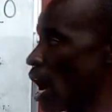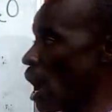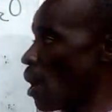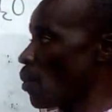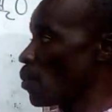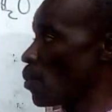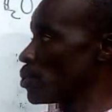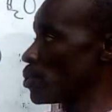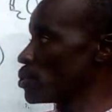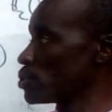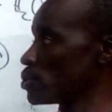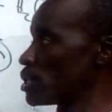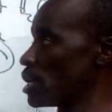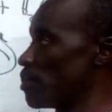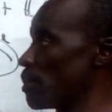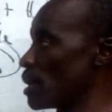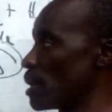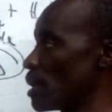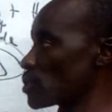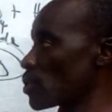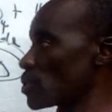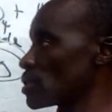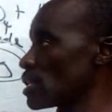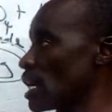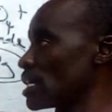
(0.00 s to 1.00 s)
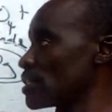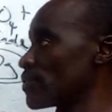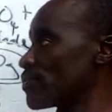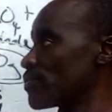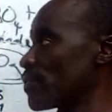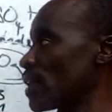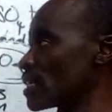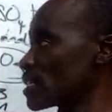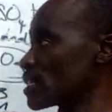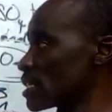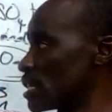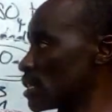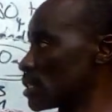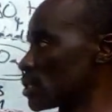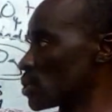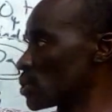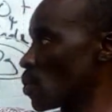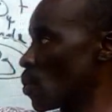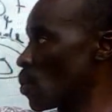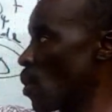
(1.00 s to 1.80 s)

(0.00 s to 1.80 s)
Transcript: I will use the method that is fastest.